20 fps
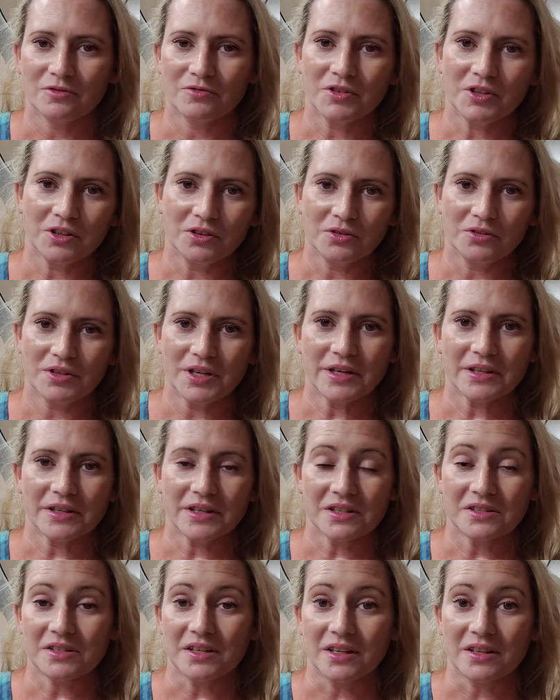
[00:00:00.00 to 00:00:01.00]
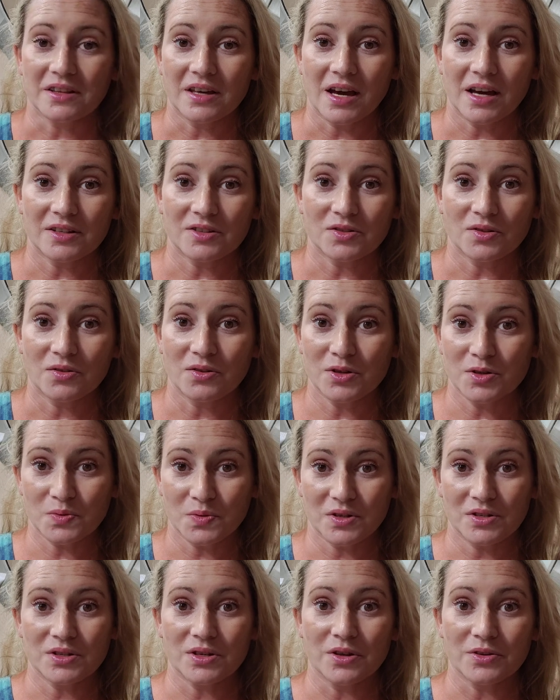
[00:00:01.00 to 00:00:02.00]
Feel Unique, things like that. So
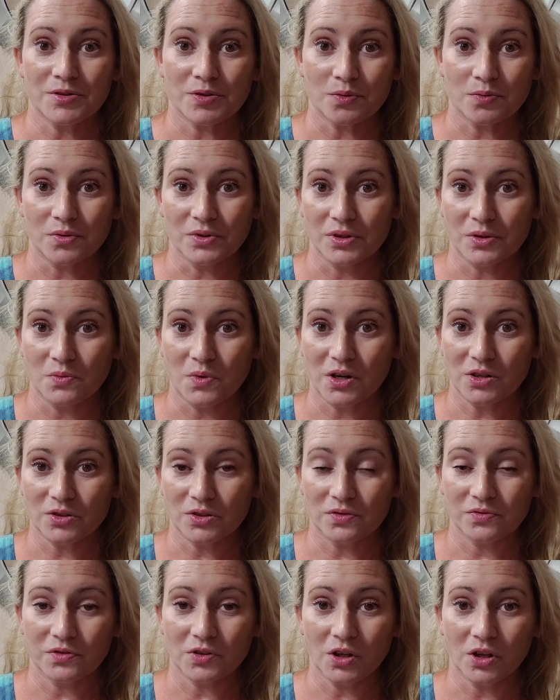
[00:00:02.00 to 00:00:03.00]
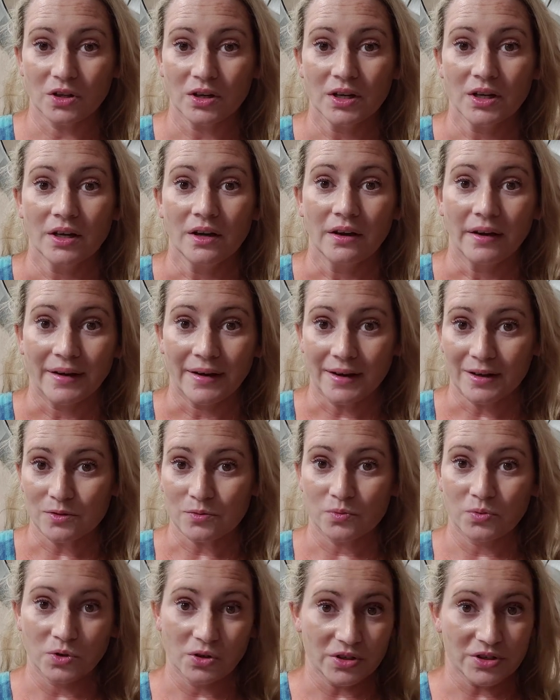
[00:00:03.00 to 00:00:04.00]
this one is also really wonderful
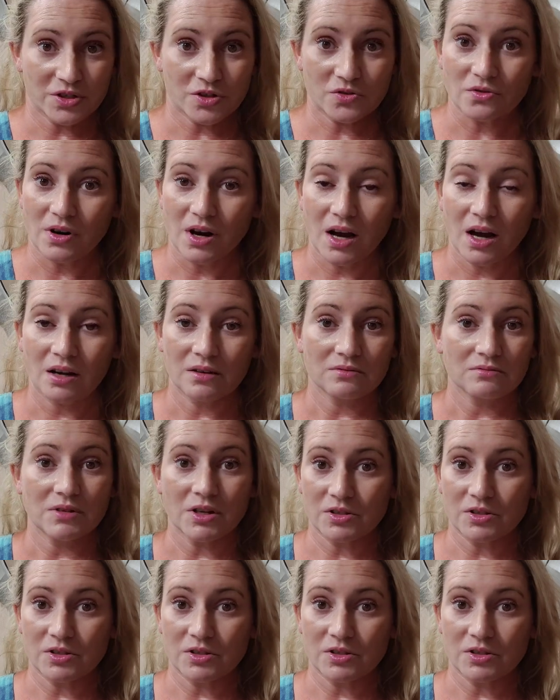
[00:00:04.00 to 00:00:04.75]
and really strong.